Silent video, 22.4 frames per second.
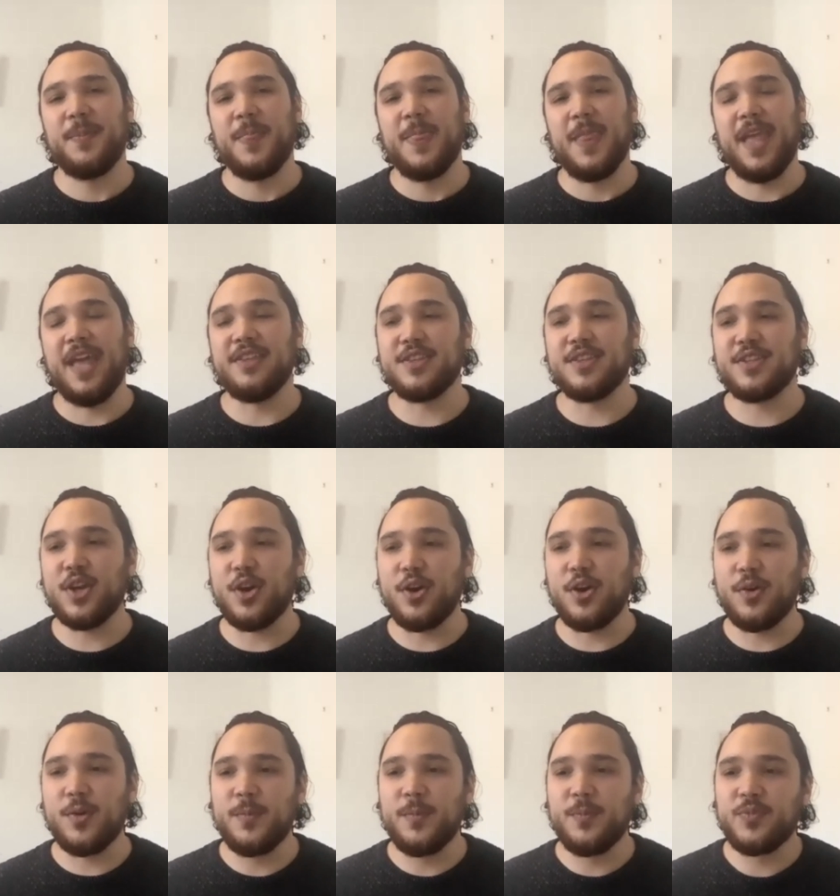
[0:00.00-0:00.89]
And
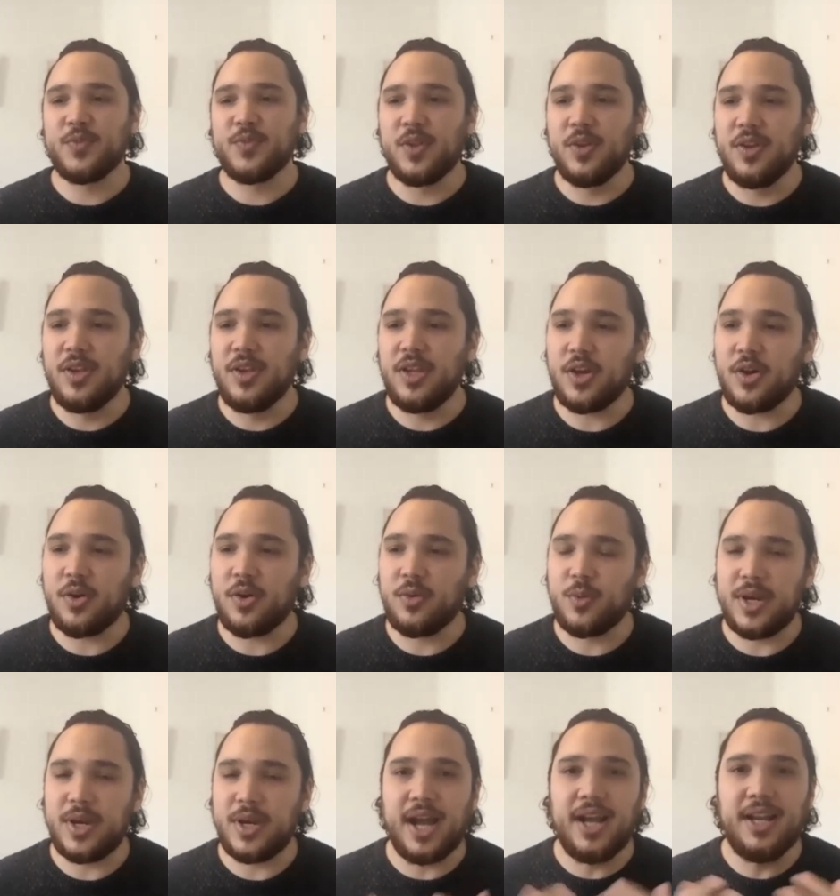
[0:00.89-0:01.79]
so, you know,
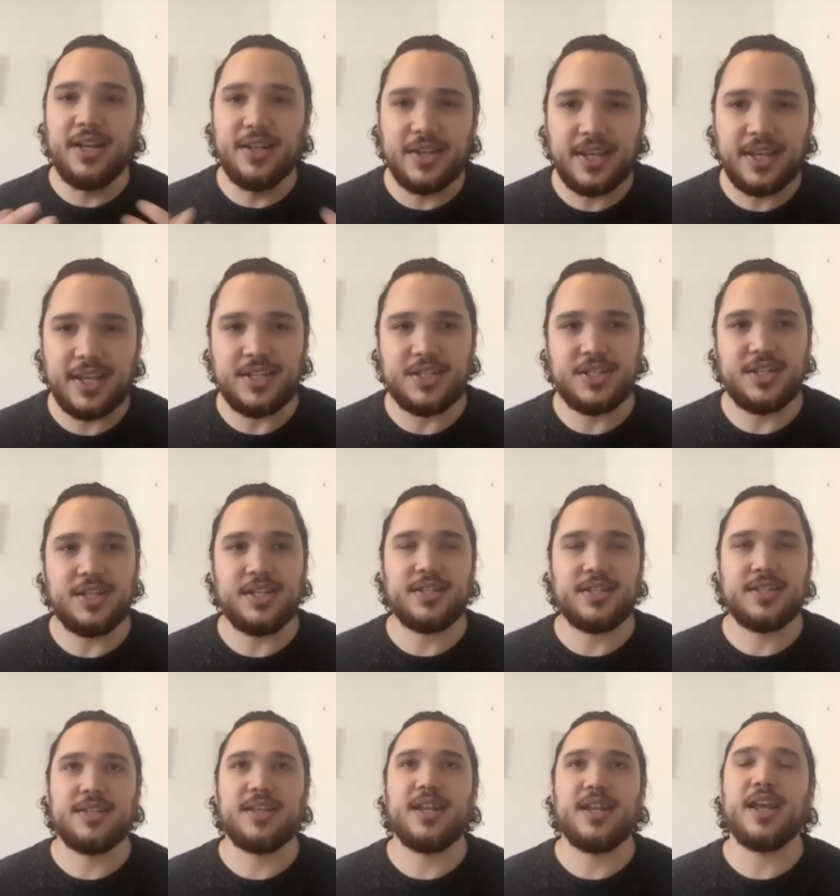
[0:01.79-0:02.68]
when I look at
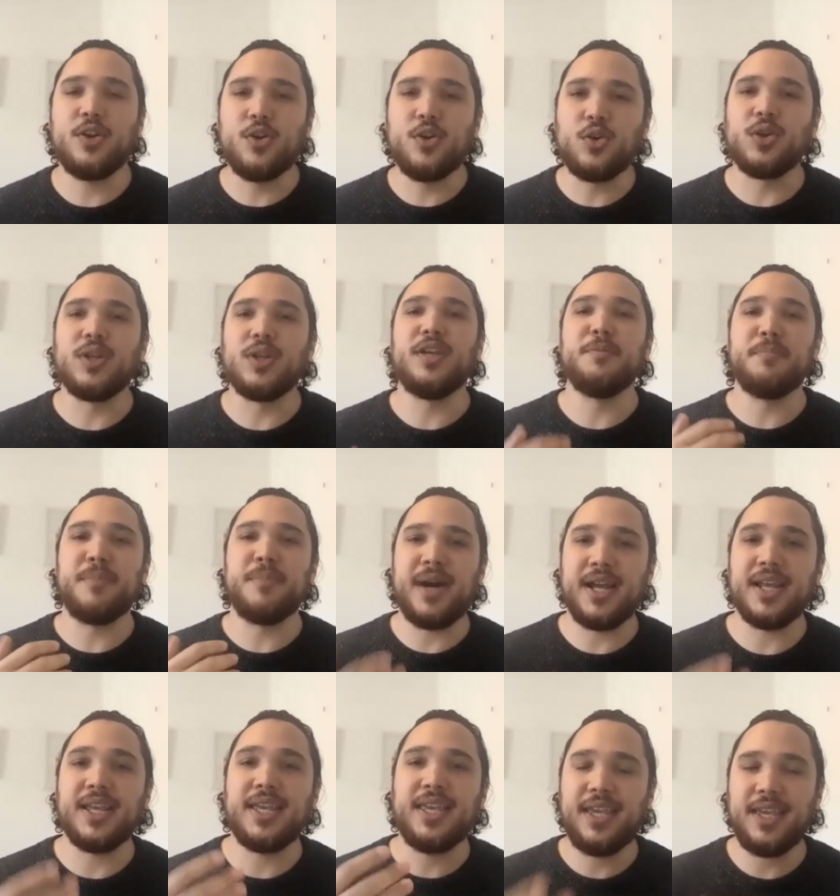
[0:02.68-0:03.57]
Jesus and I call him
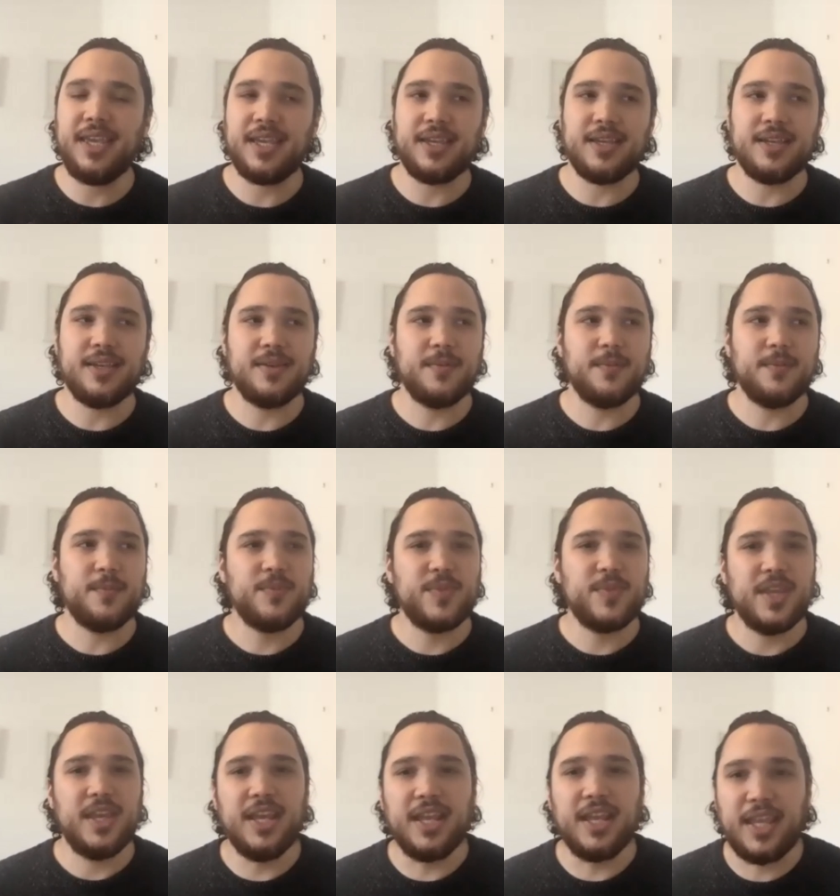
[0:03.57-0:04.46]
my king,
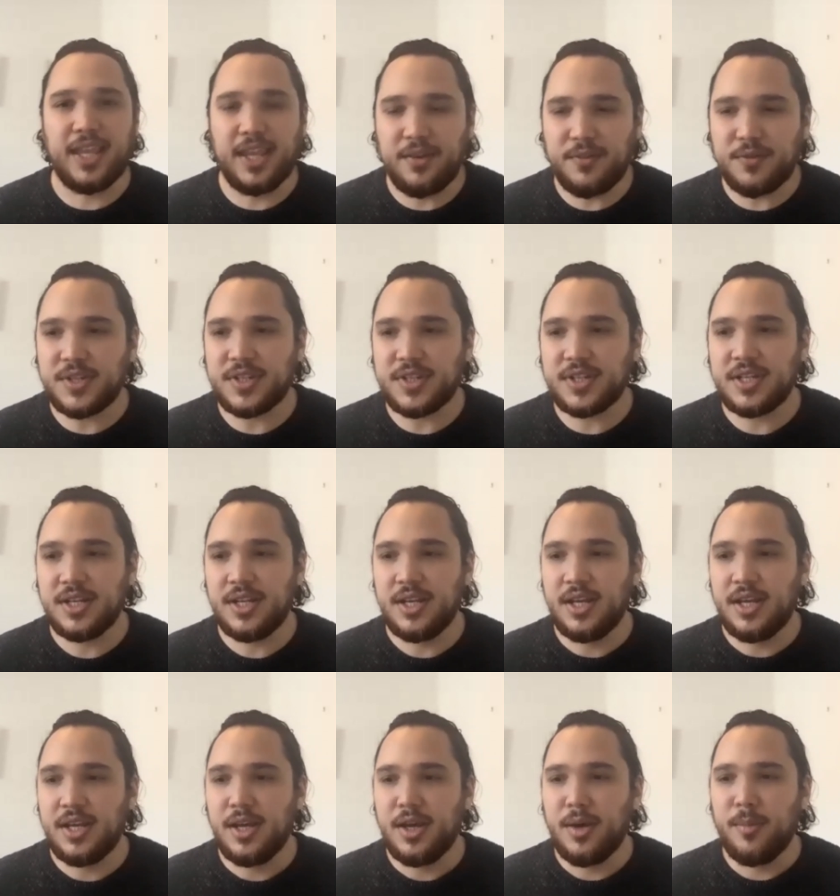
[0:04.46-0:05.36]
it gives
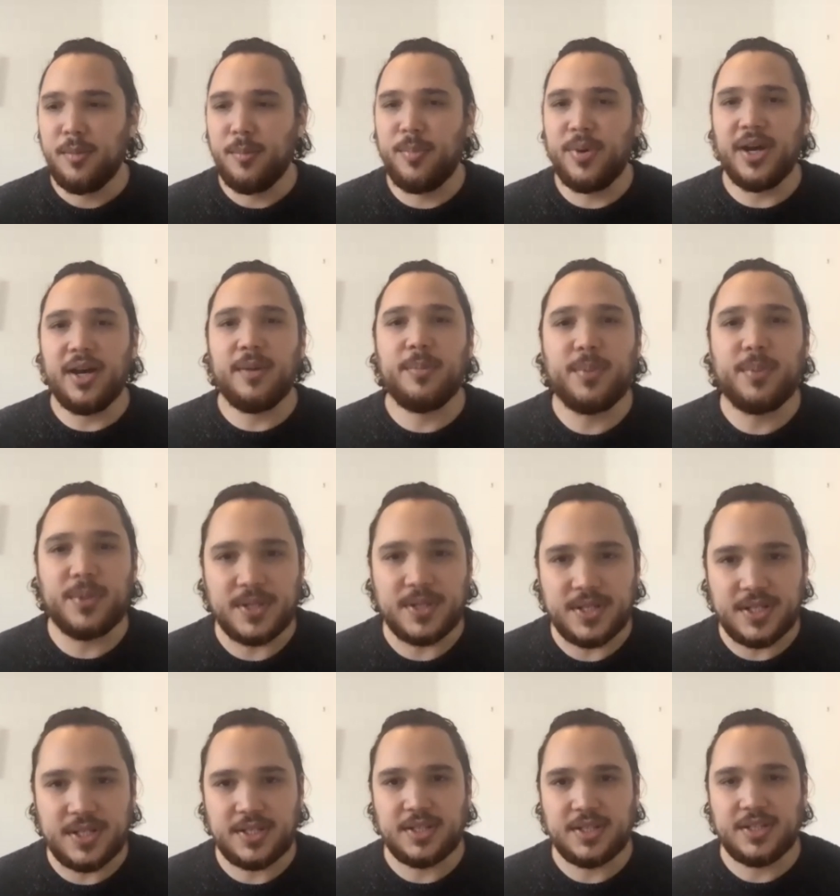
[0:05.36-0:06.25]

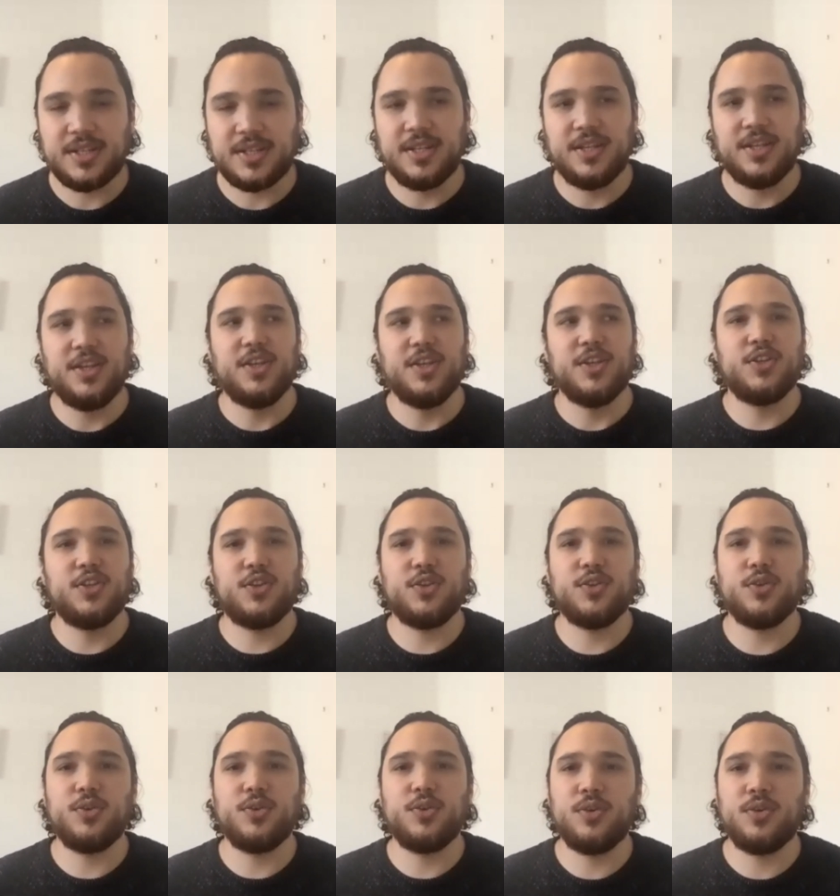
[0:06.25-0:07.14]
purpose
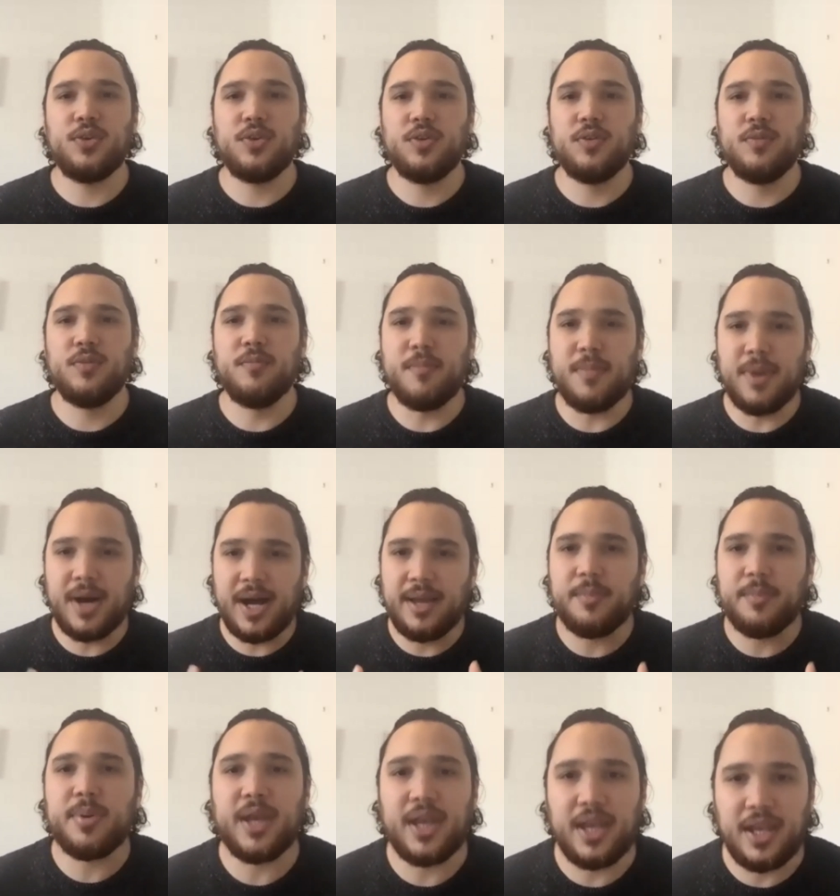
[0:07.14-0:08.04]
to my
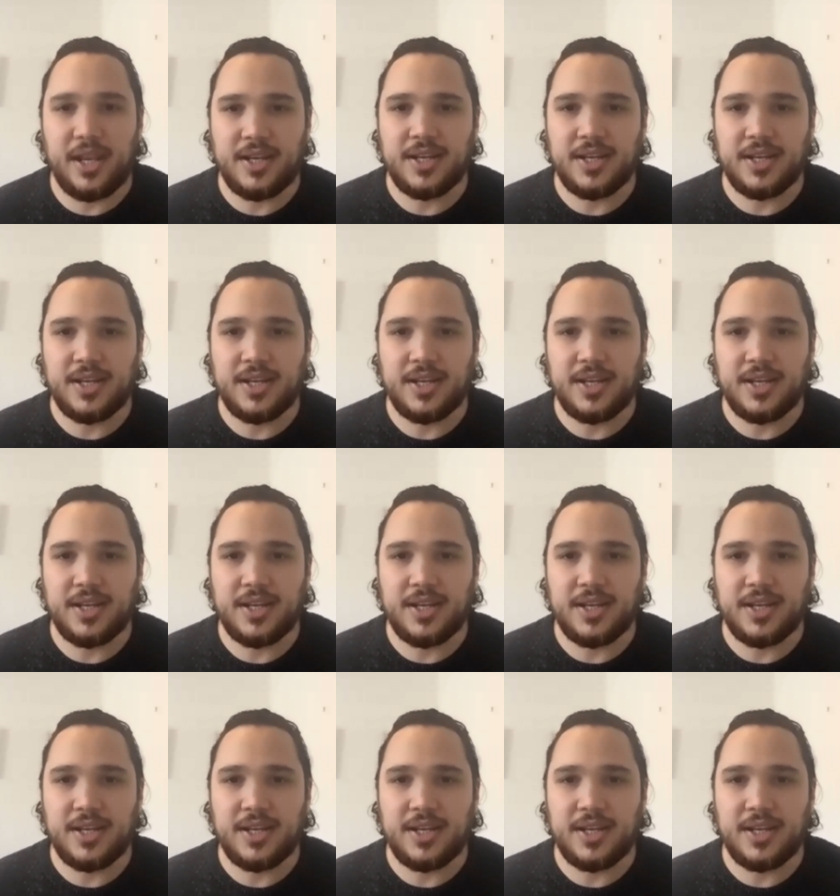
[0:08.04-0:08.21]
pain.